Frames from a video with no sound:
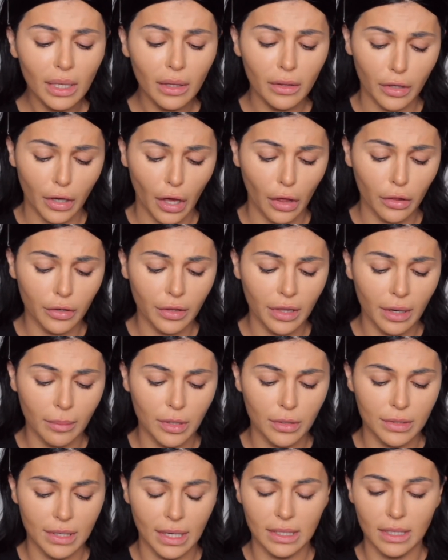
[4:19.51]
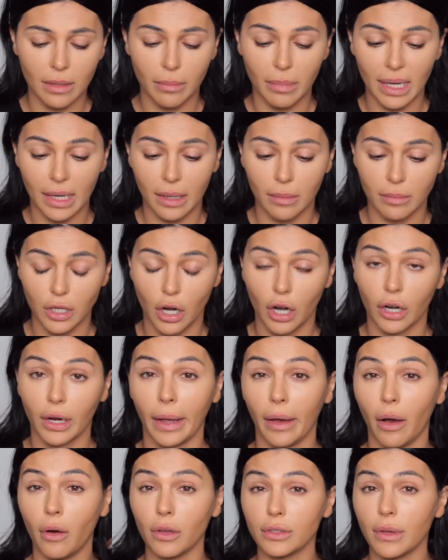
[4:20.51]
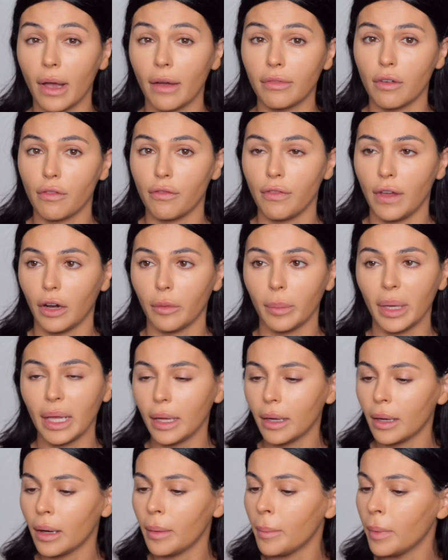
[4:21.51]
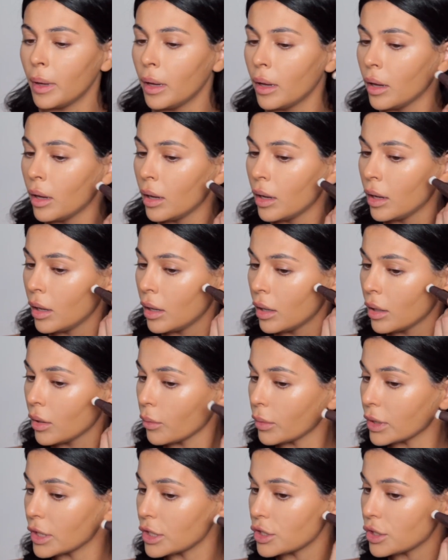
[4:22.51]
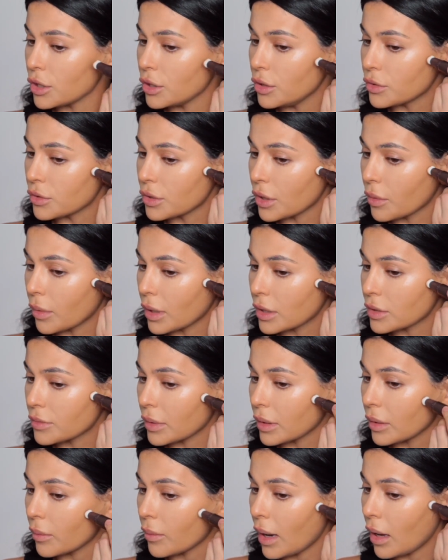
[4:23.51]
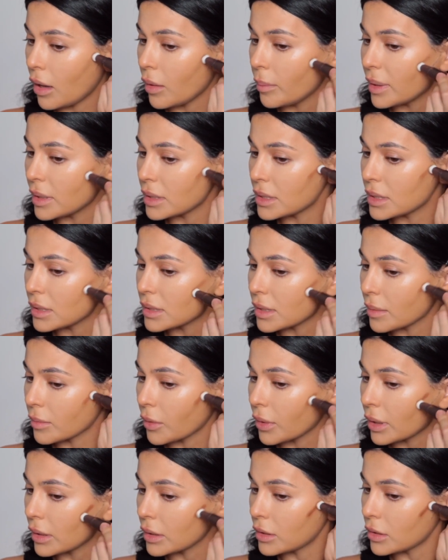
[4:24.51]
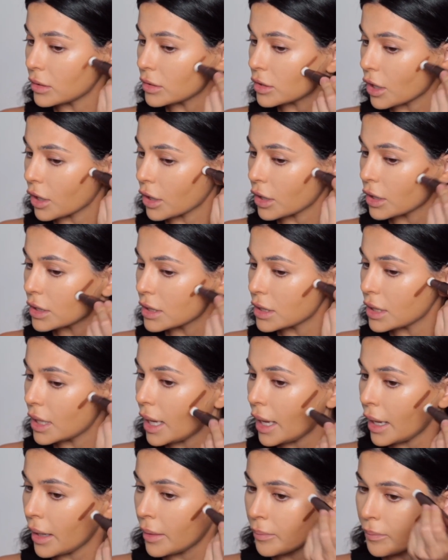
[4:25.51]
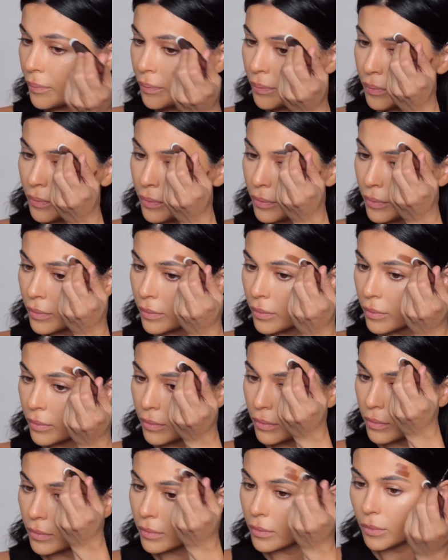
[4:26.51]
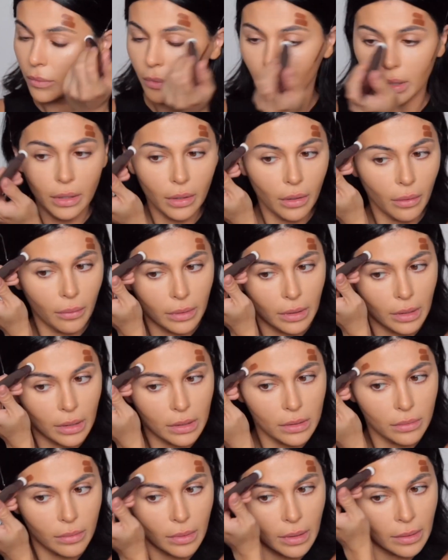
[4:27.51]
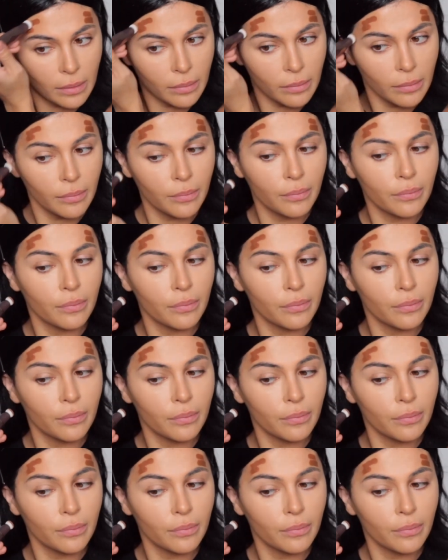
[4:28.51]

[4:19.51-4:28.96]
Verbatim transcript: The color that I'm using is the medium dark. I also have the fair medium, which usually works really well, but since I'm going a little darker today, we're gonna go with this one.